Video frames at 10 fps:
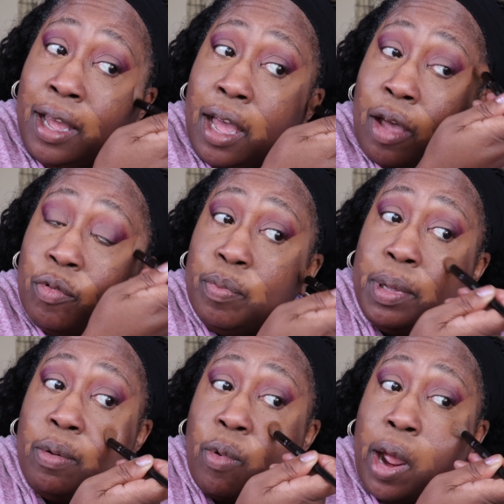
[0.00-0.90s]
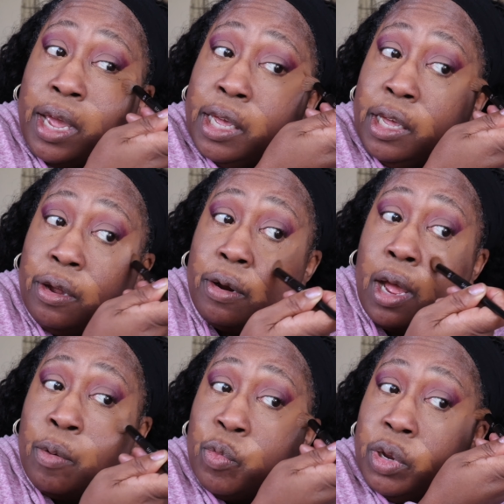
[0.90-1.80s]
I will be right here.
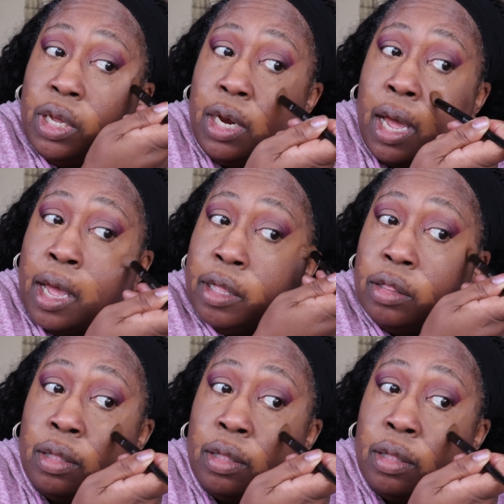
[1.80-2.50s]
I'm really not